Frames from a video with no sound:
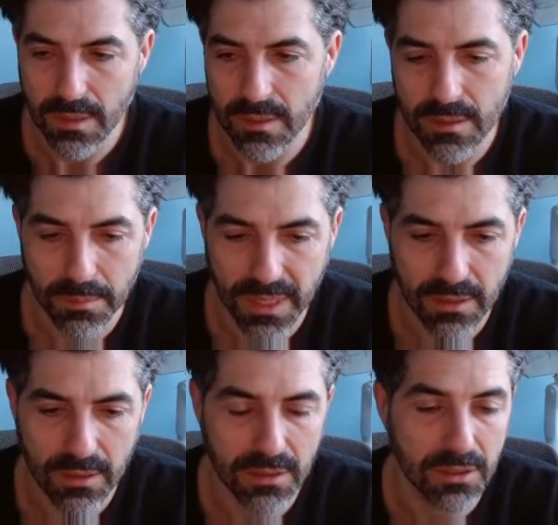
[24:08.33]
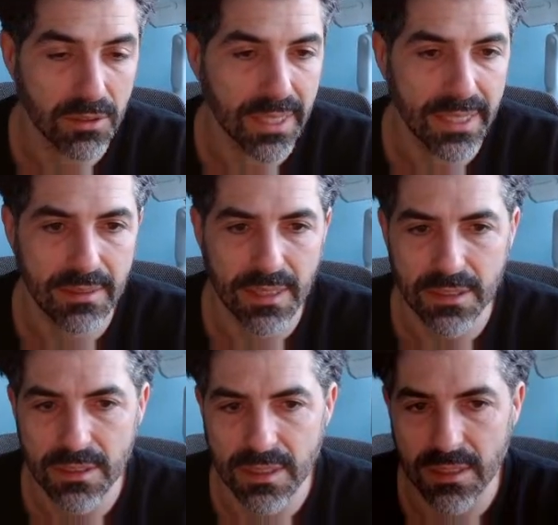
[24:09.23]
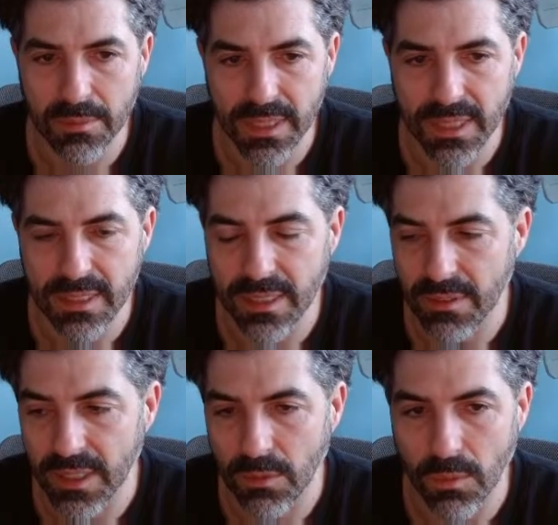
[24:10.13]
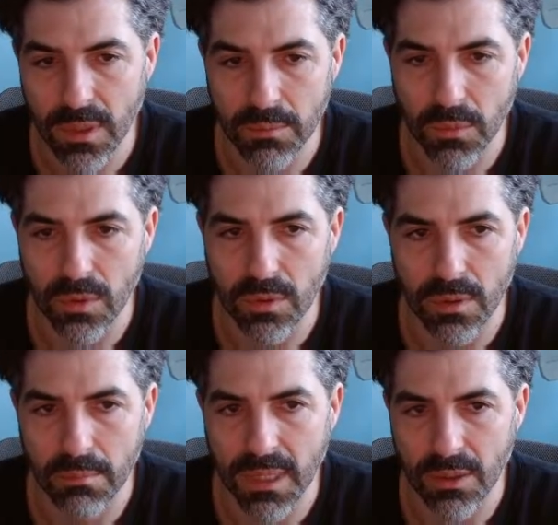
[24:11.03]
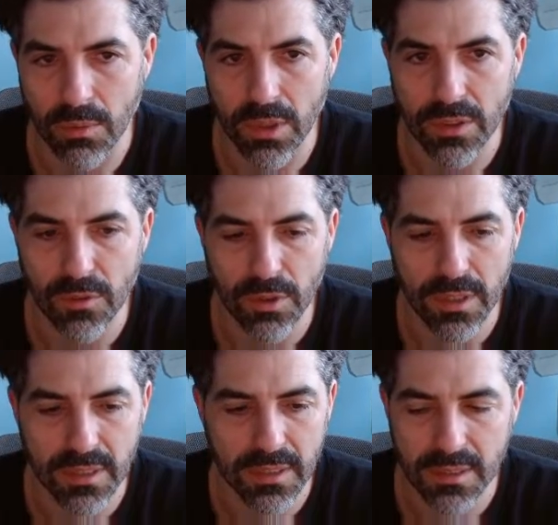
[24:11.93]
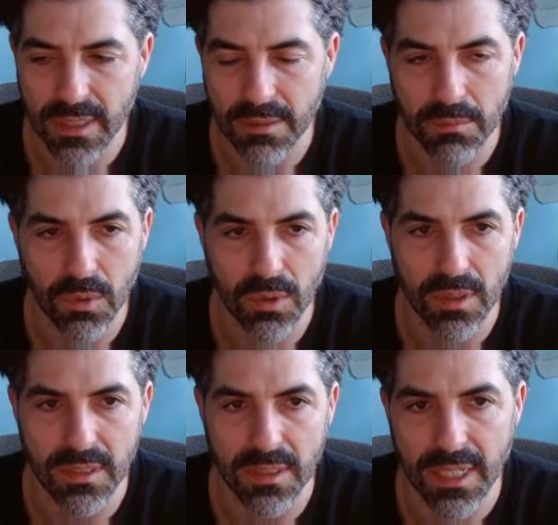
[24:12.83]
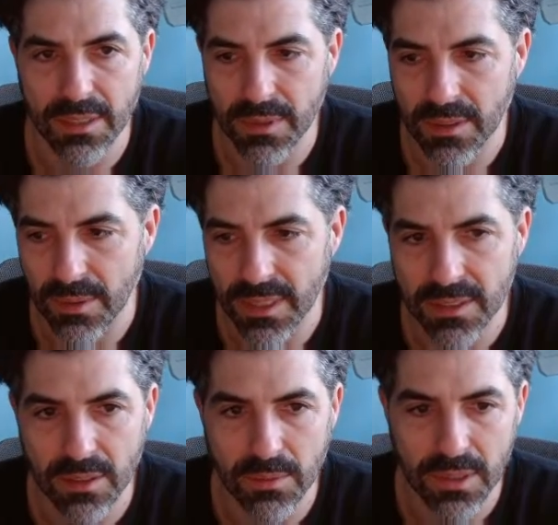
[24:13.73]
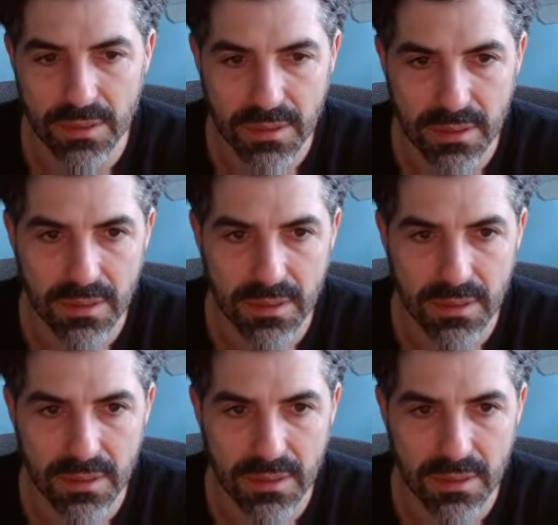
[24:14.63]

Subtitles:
Demeanor looks great. I just think it'd be nice to have like one more, a better word for it that's like more in line with the rest of the words.